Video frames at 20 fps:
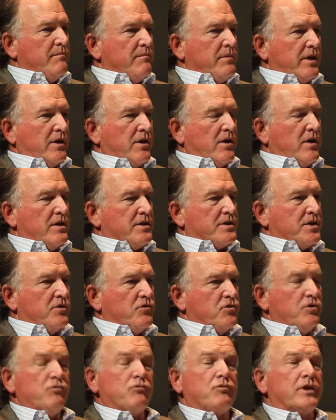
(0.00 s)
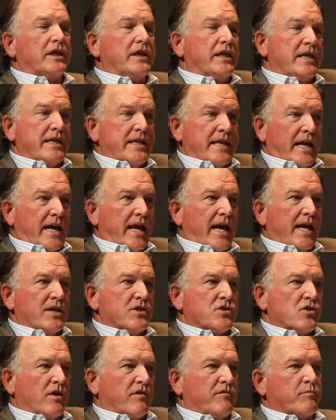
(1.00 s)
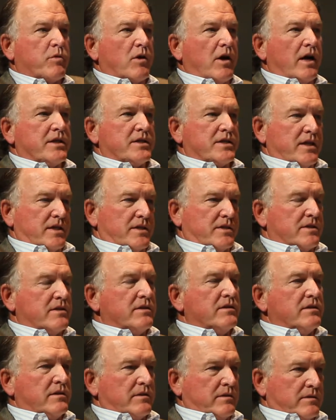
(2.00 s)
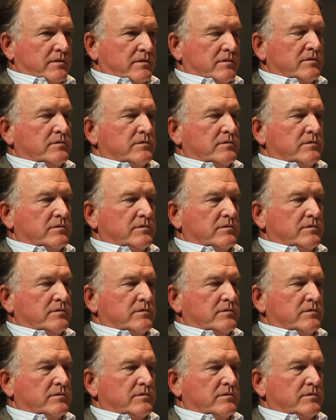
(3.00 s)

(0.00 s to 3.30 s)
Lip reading: because you do really need that hands-off process like that.